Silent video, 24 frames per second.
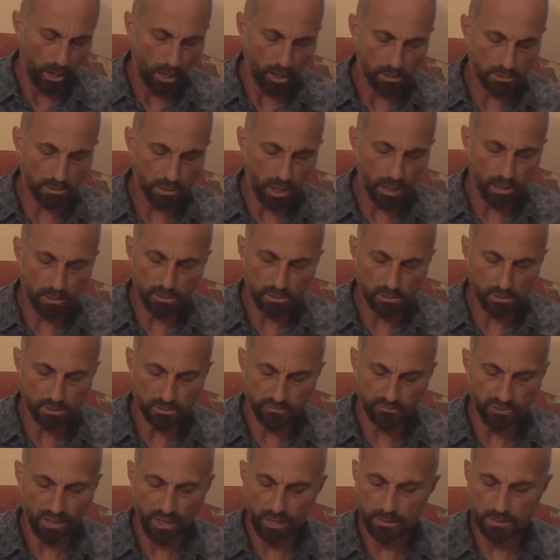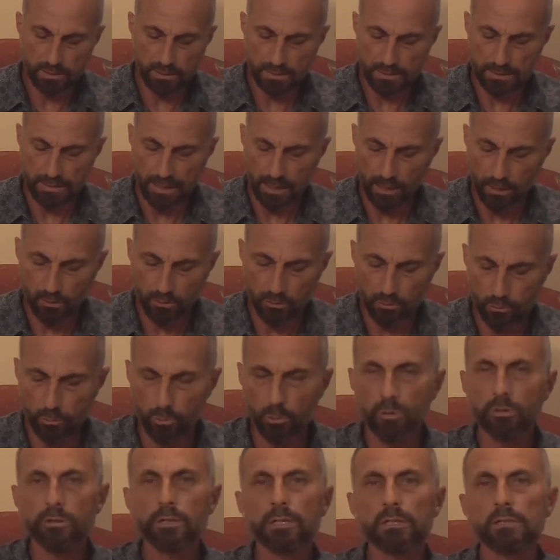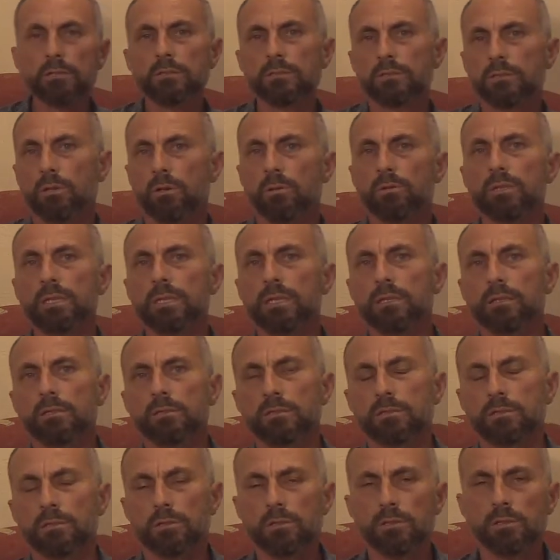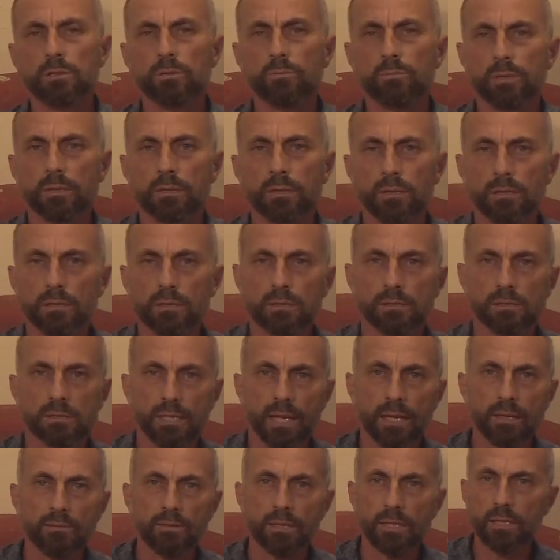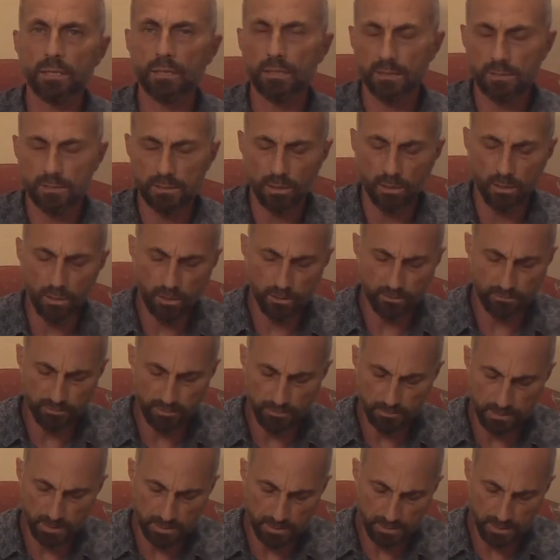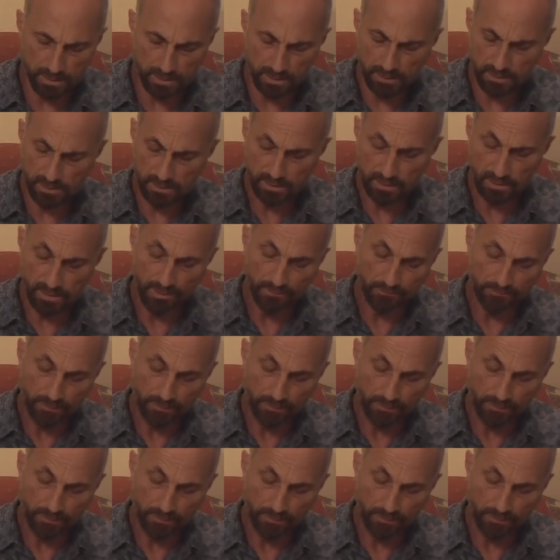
Are doctors valiant health warriors only concerned with saving us all from disease?